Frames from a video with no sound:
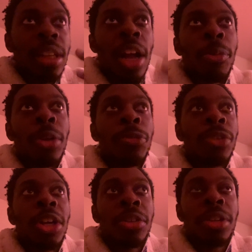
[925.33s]
And we
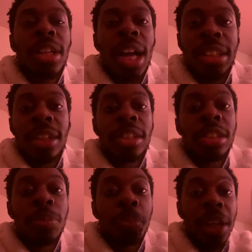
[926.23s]
fail to realize that
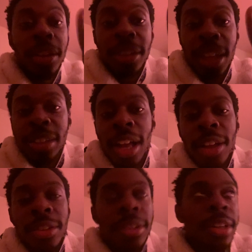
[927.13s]
there's better things
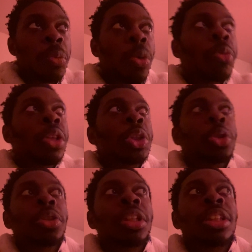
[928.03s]
out there, and what we
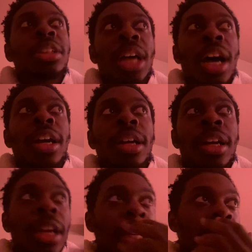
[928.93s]
truly desire
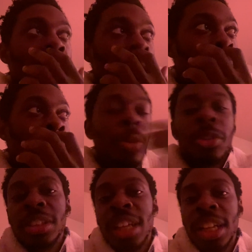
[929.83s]
is out there, but we
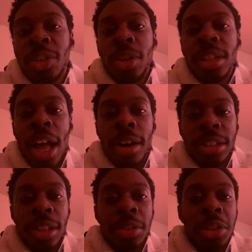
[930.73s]
just have to allow
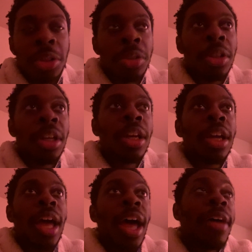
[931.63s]
ourselves to
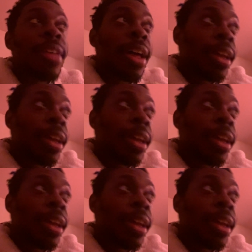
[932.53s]
have that,